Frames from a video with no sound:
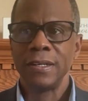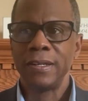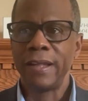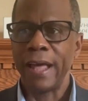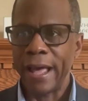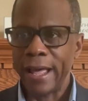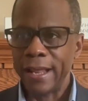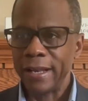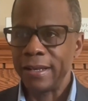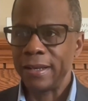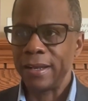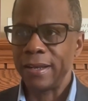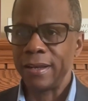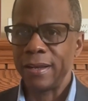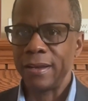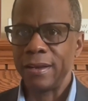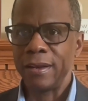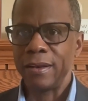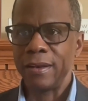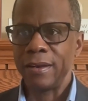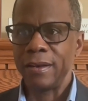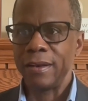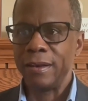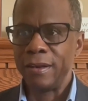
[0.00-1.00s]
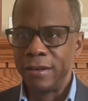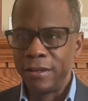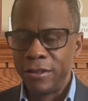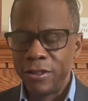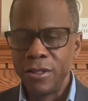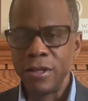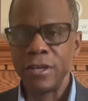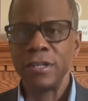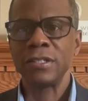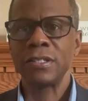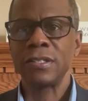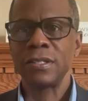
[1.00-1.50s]
that
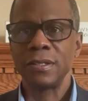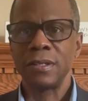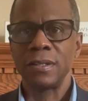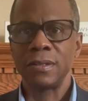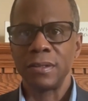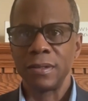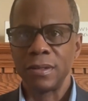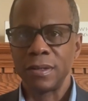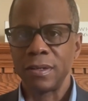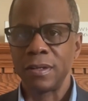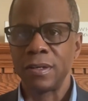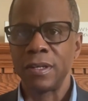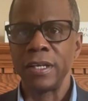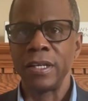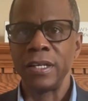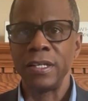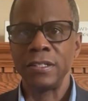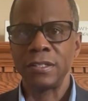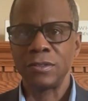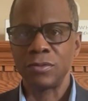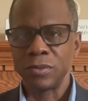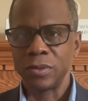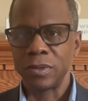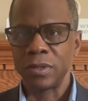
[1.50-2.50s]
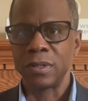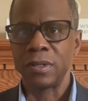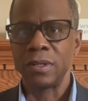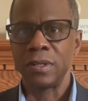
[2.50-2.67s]
this these